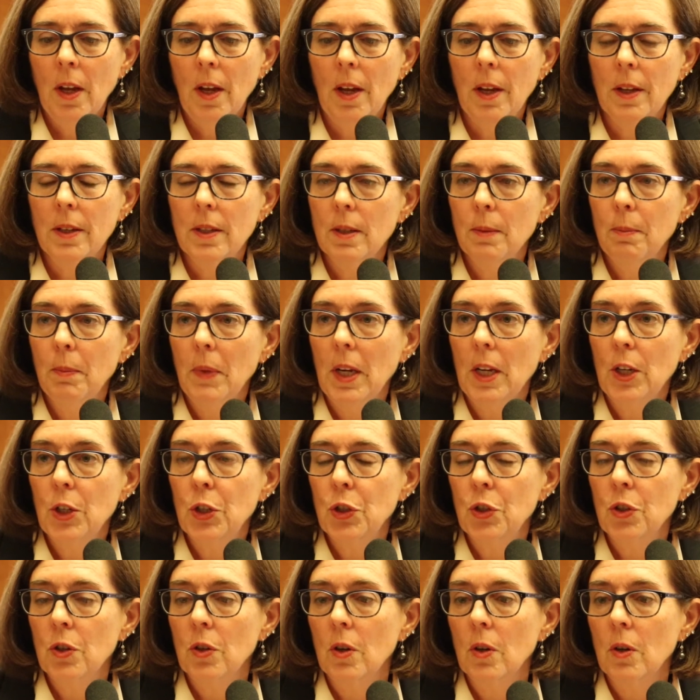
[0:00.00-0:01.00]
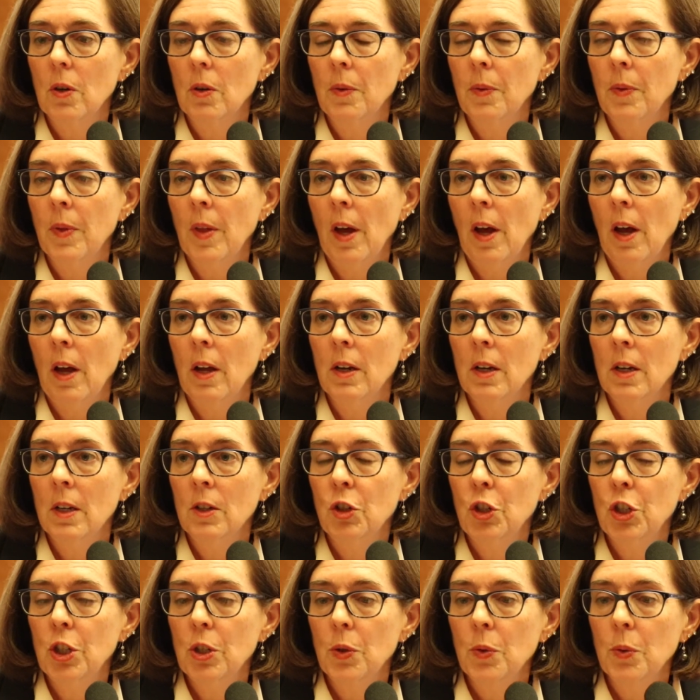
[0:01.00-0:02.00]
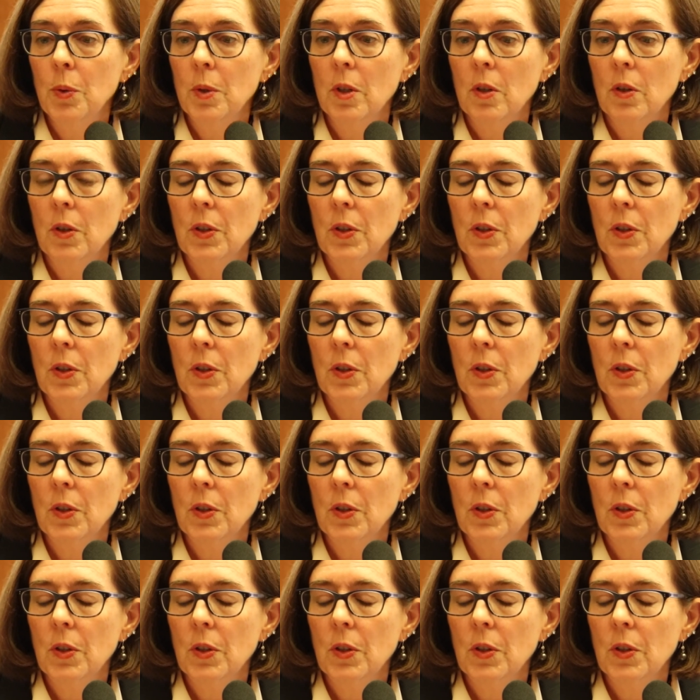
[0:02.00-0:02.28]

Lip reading: and to make sure that children